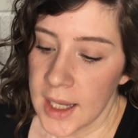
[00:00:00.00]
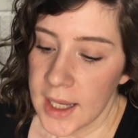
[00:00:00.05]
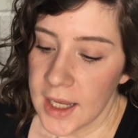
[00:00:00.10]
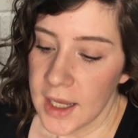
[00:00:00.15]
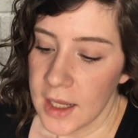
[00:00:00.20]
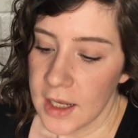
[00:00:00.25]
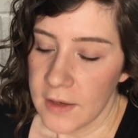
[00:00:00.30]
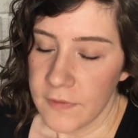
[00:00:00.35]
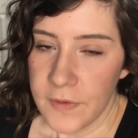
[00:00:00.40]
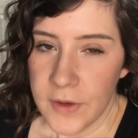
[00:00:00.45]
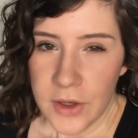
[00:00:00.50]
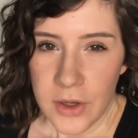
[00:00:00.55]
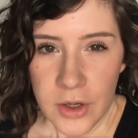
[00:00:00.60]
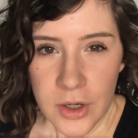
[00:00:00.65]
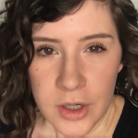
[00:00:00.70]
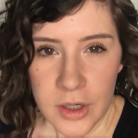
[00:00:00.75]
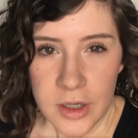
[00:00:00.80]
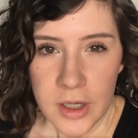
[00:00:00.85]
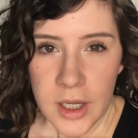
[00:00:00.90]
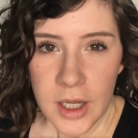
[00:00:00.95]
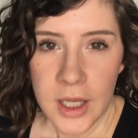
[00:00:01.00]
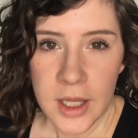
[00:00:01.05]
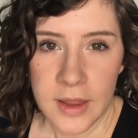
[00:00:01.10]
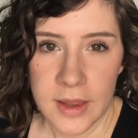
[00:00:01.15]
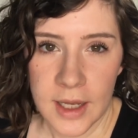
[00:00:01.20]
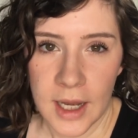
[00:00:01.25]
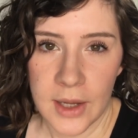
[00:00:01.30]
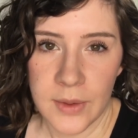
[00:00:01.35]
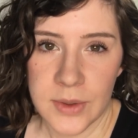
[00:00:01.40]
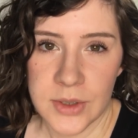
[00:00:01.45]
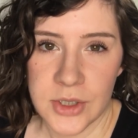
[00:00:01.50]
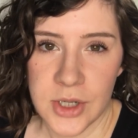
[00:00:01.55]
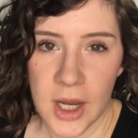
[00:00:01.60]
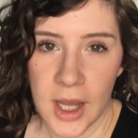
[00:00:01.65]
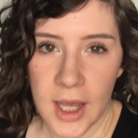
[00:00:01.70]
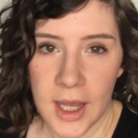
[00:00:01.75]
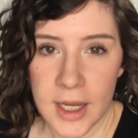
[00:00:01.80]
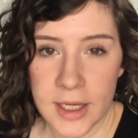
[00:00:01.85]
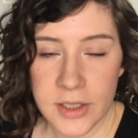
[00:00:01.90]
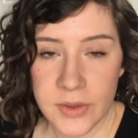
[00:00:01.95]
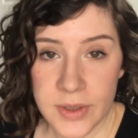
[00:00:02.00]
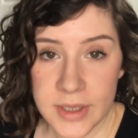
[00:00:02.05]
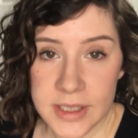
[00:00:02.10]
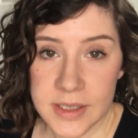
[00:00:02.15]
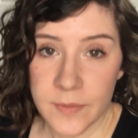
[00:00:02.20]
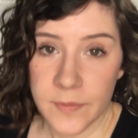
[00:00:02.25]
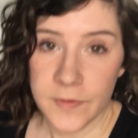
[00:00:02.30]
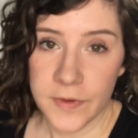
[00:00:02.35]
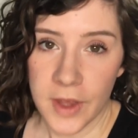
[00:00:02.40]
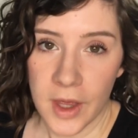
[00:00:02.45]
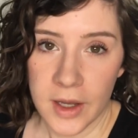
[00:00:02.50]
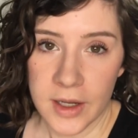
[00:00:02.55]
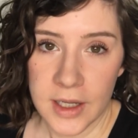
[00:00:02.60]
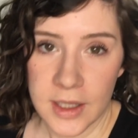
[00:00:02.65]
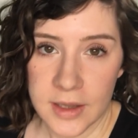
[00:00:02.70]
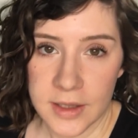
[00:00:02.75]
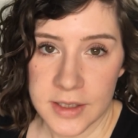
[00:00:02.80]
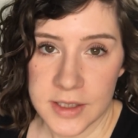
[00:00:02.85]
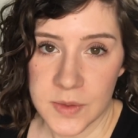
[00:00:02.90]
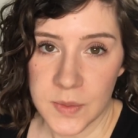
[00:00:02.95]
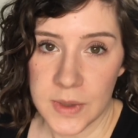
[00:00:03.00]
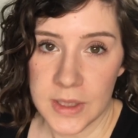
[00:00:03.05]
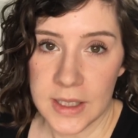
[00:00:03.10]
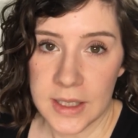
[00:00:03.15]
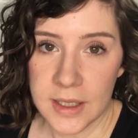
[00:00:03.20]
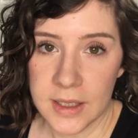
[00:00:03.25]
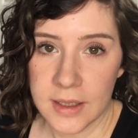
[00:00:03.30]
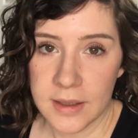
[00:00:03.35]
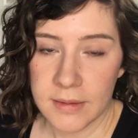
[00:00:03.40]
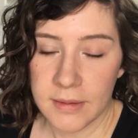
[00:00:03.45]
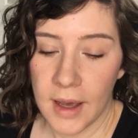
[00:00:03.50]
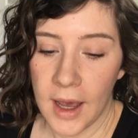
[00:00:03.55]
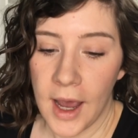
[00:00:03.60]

And I figured that I would try doing some vlogging this week.